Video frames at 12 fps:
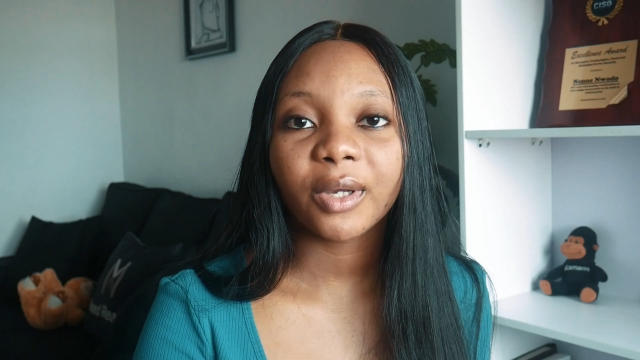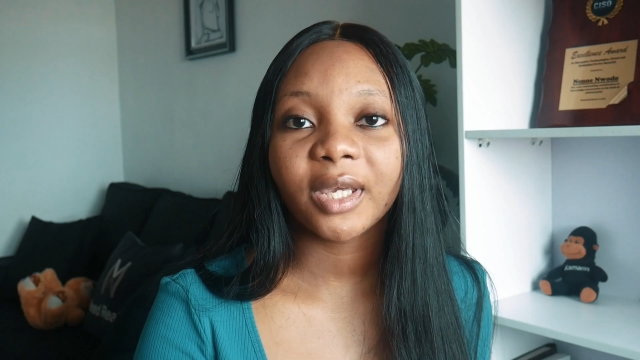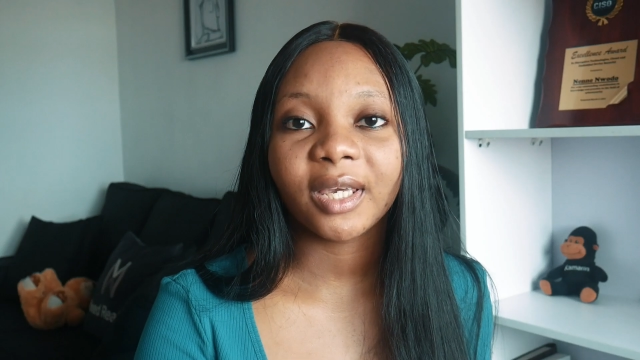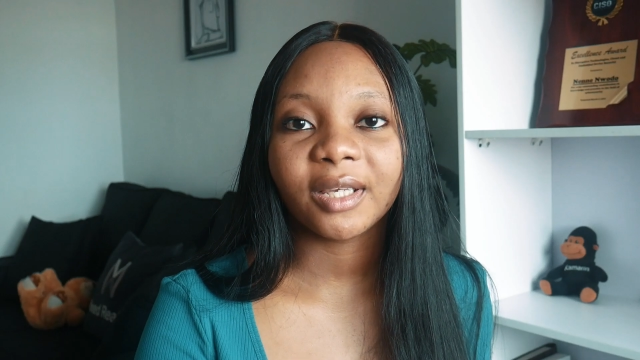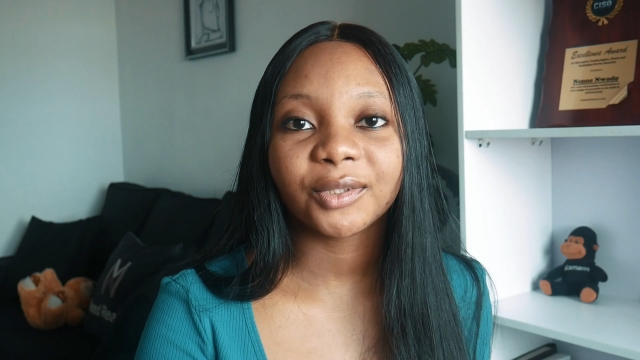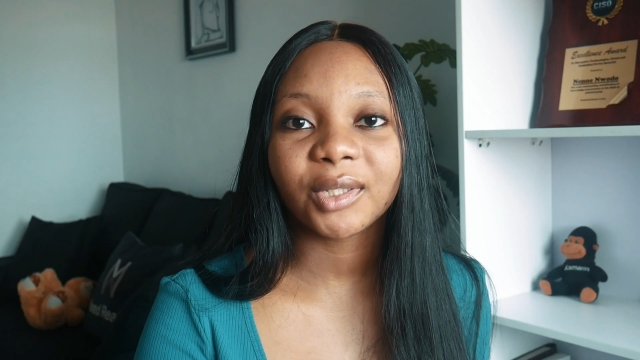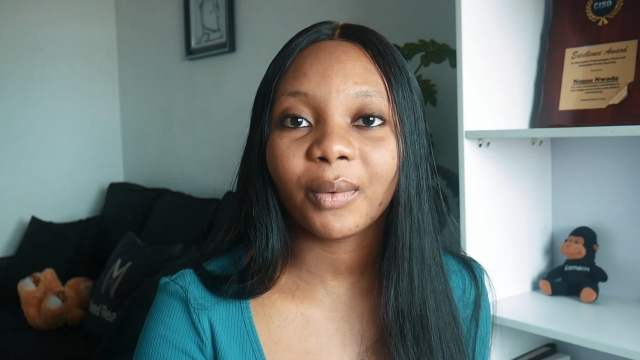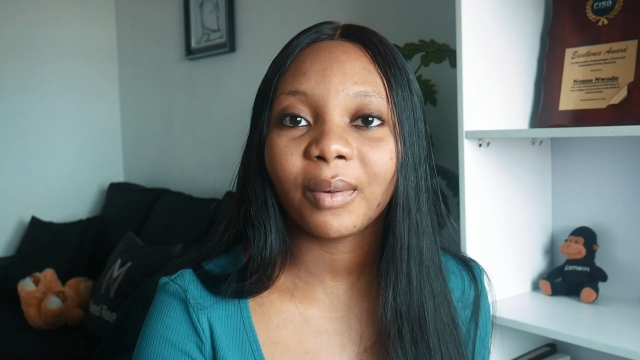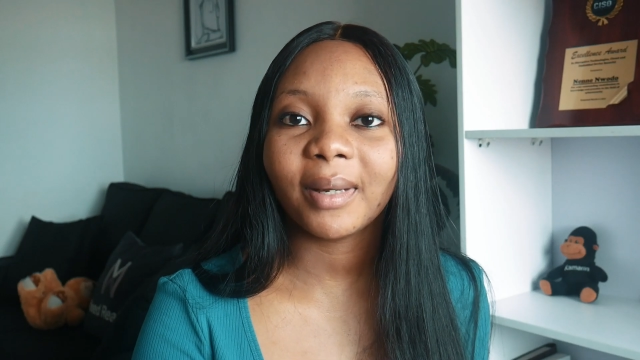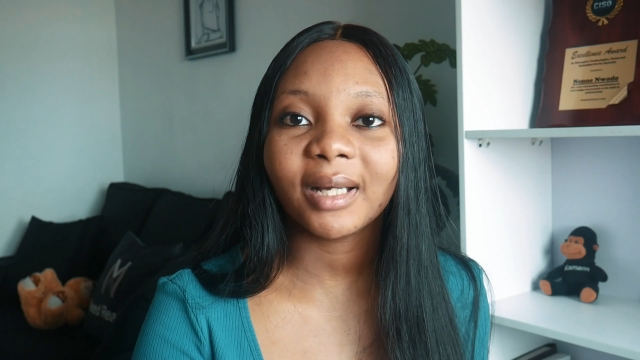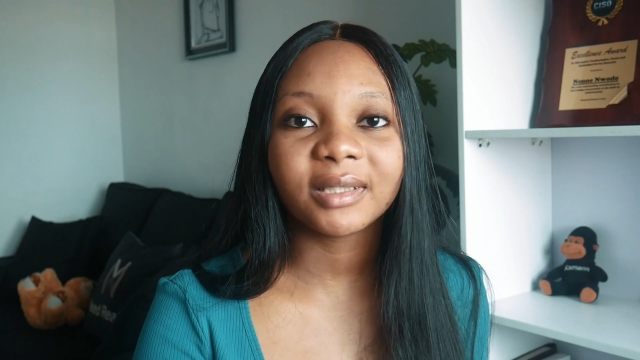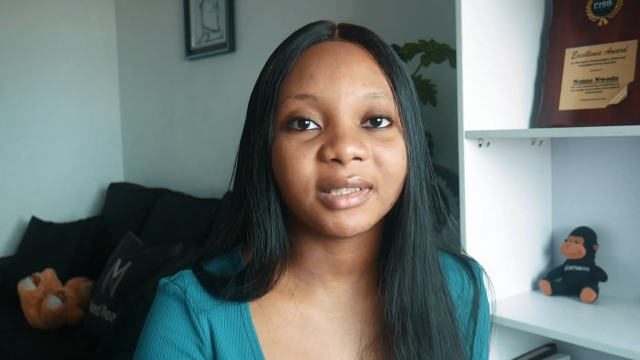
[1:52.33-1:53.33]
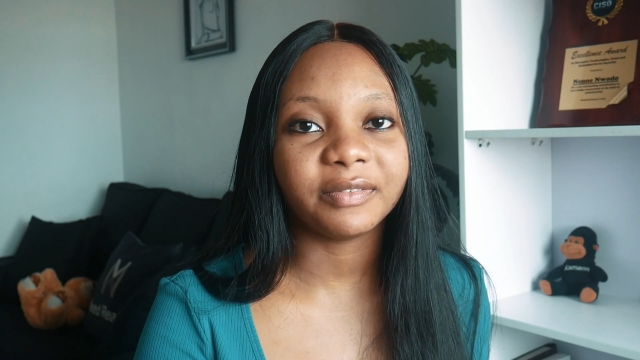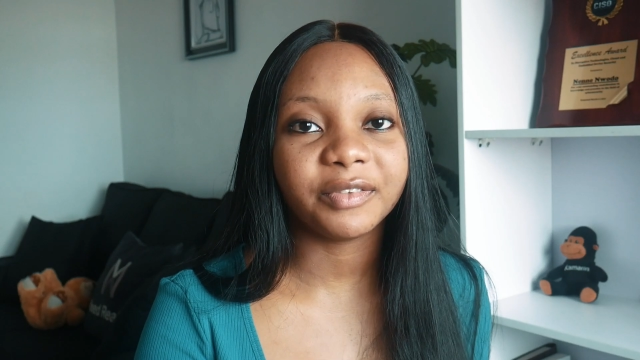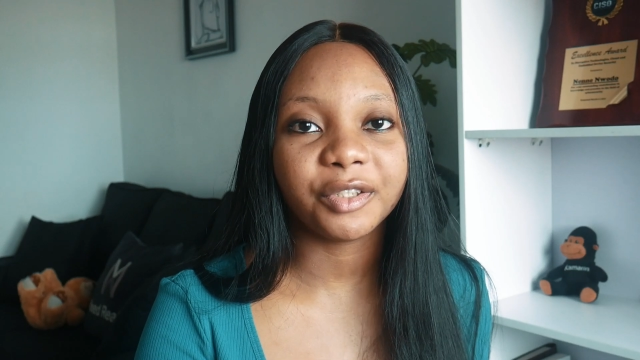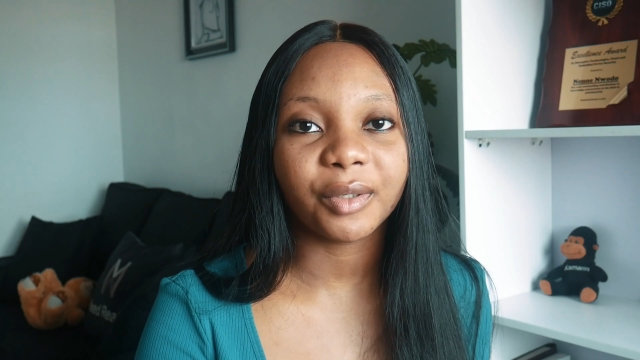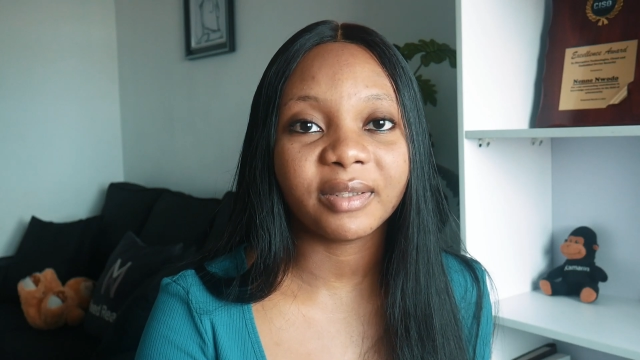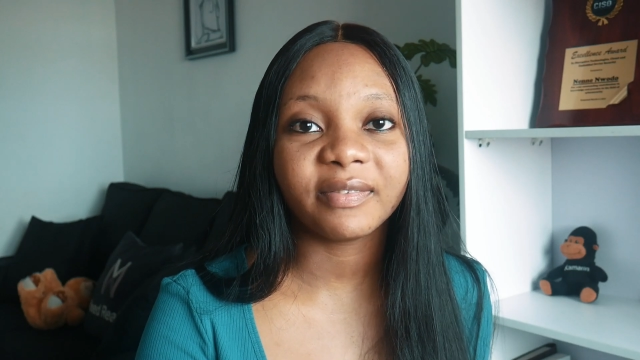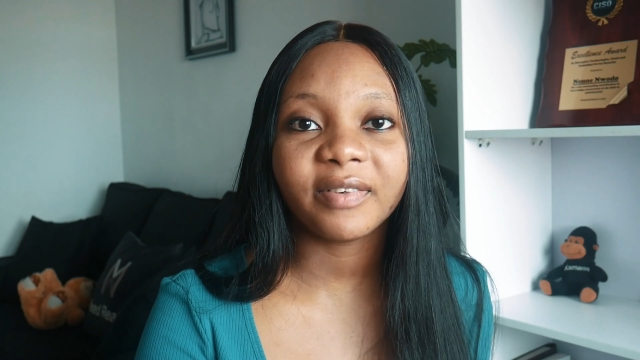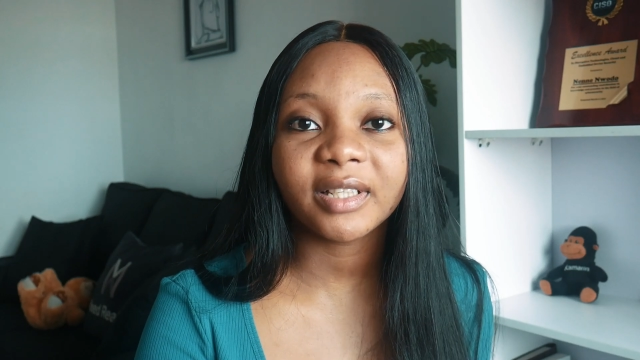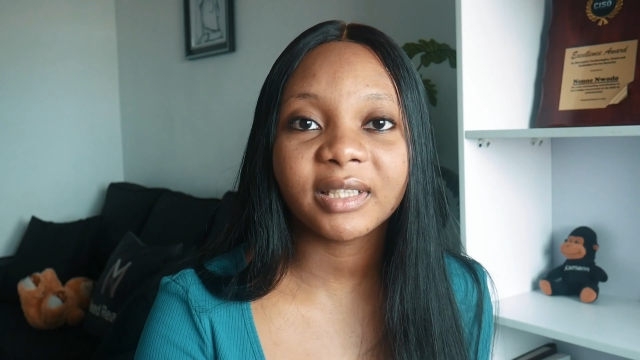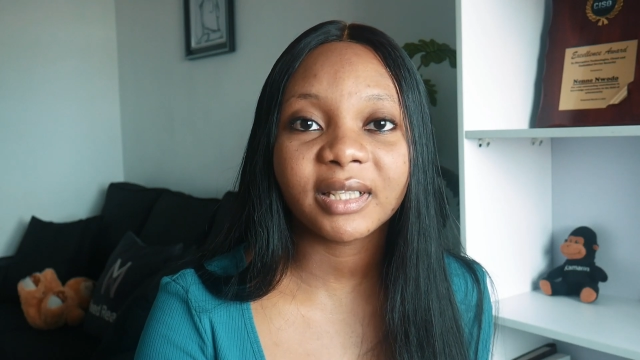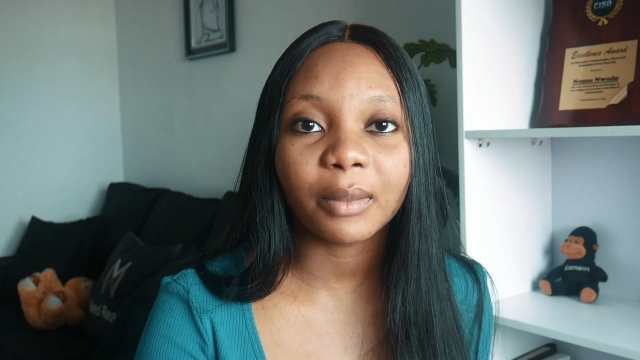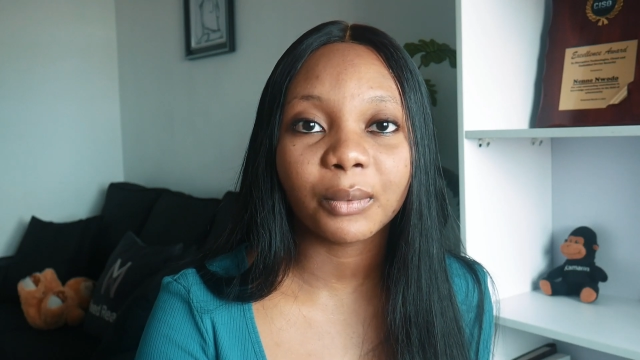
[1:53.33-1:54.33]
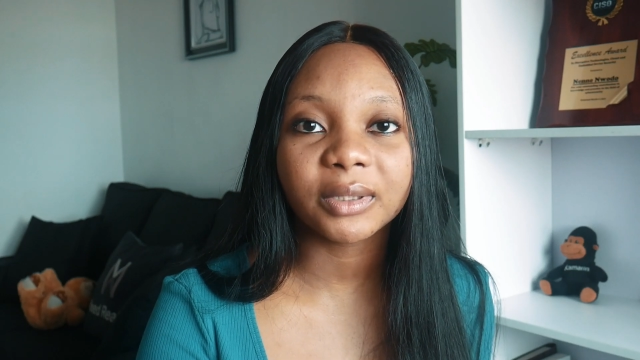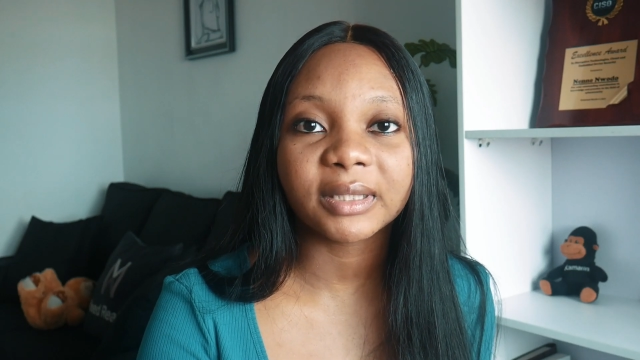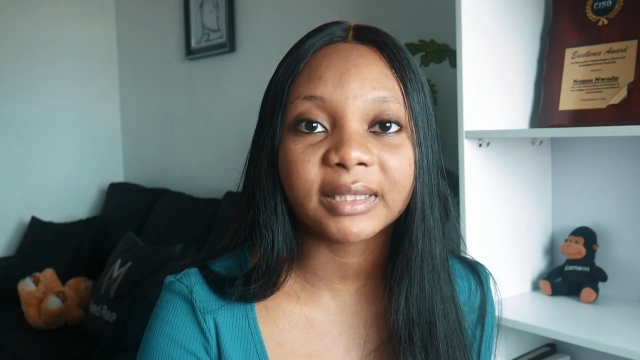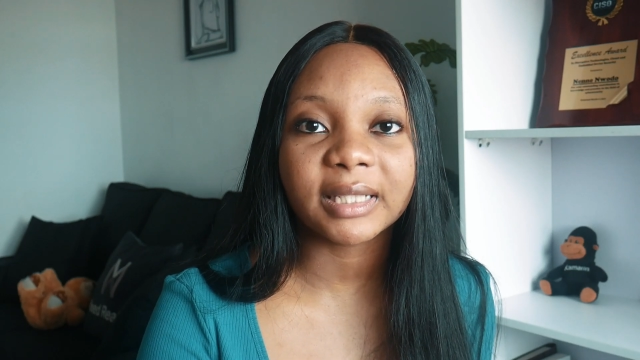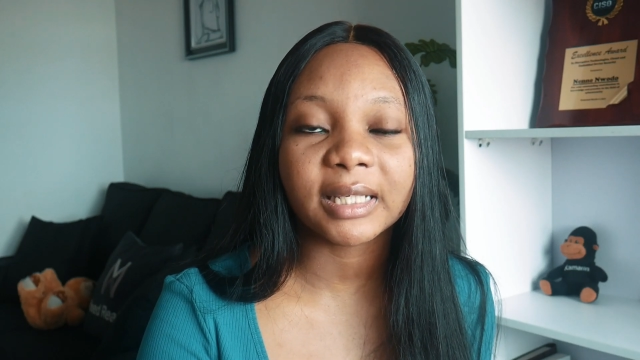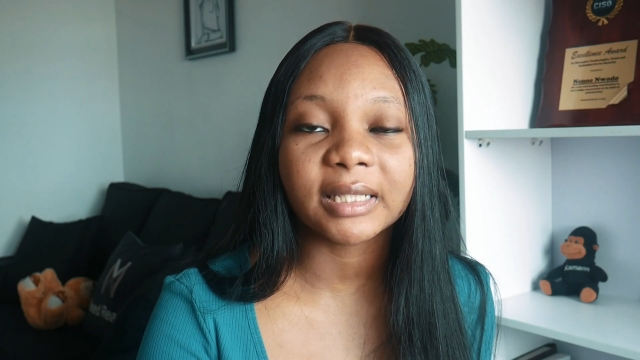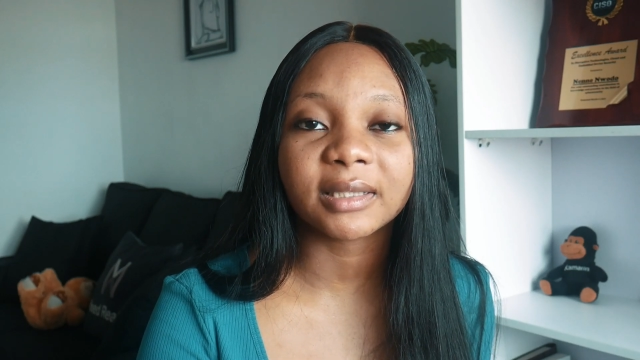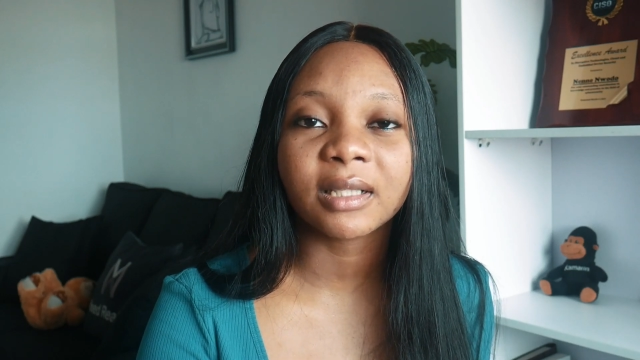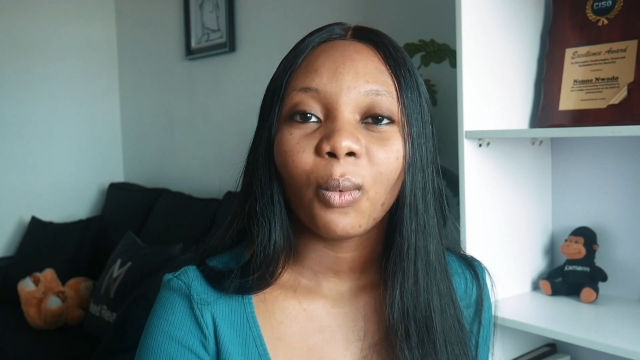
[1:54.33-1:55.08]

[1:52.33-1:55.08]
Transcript: Okay, so now we're back to the video, and the first thing I want to say is,